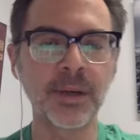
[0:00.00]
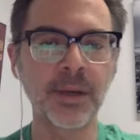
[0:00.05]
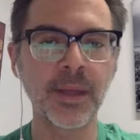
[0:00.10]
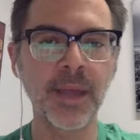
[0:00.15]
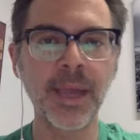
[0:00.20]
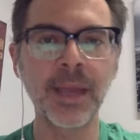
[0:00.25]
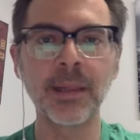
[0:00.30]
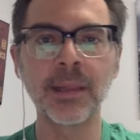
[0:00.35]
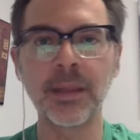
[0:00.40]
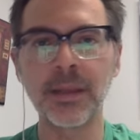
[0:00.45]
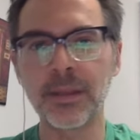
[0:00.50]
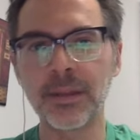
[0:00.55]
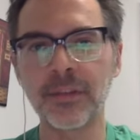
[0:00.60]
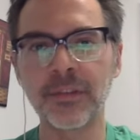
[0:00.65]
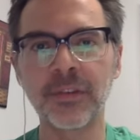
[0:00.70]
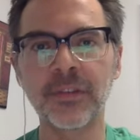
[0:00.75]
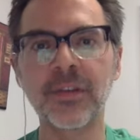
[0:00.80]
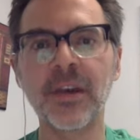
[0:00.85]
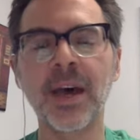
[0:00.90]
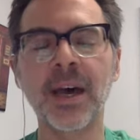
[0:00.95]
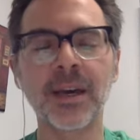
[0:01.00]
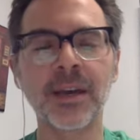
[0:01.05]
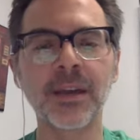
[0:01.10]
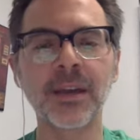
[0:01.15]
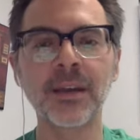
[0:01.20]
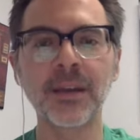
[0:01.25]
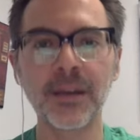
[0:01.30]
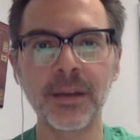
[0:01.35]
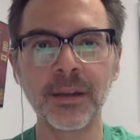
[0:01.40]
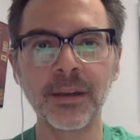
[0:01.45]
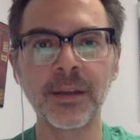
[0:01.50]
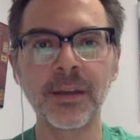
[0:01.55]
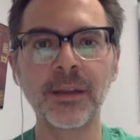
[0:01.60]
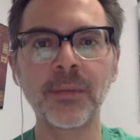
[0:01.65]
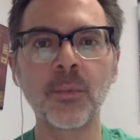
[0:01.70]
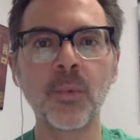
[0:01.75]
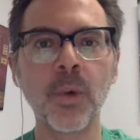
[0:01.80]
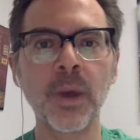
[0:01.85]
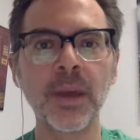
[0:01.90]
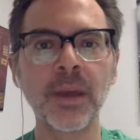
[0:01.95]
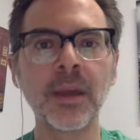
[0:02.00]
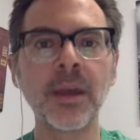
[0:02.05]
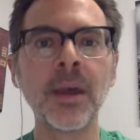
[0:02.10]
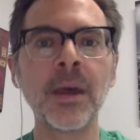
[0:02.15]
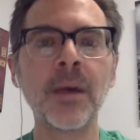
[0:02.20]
aliens attacking way,